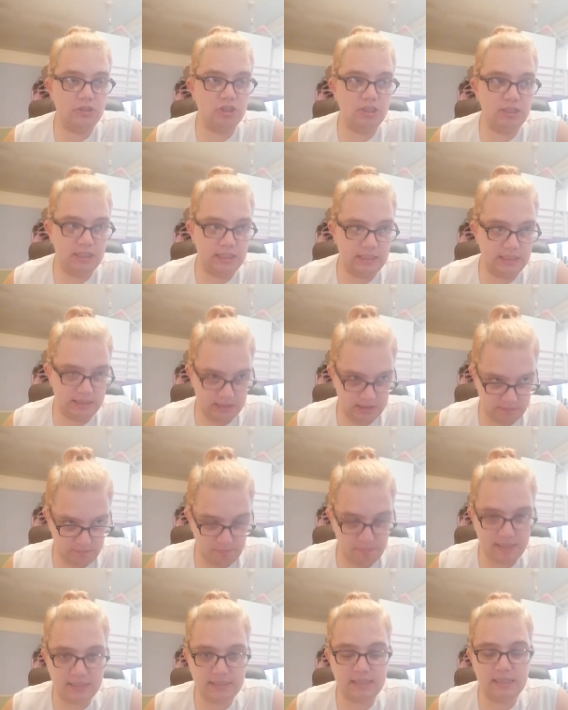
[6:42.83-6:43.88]
she
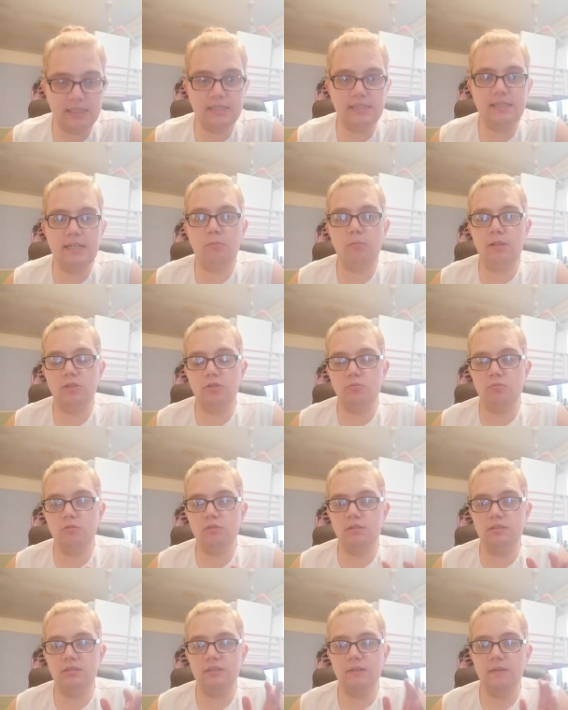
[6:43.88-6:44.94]
basically said, which
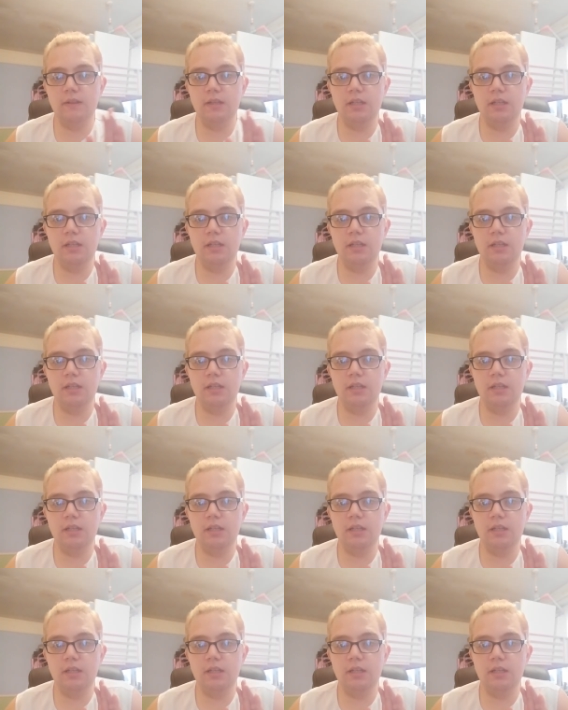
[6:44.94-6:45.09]
was